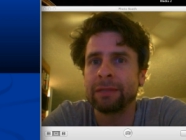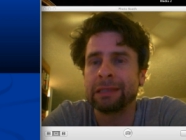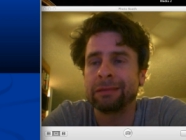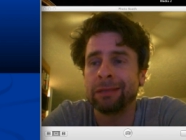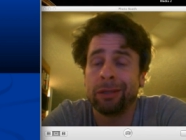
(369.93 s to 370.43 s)
It
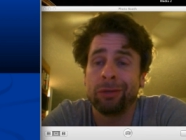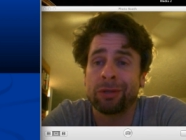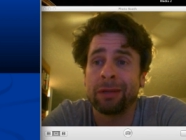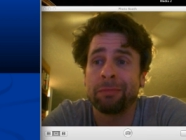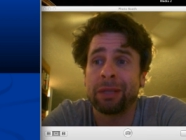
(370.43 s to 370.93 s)

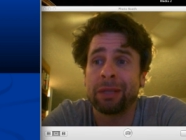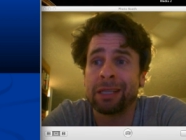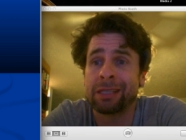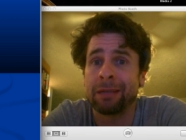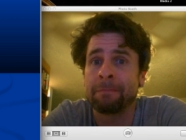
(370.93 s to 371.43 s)
usually
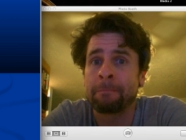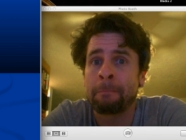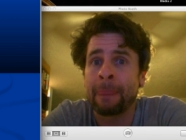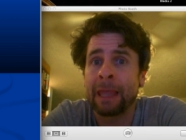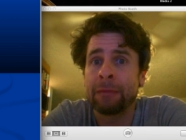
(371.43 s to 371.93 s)
implies that
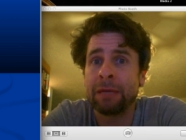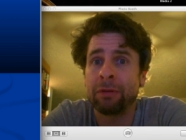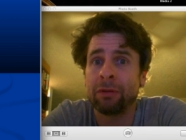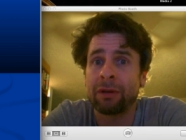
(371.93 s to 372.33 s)
people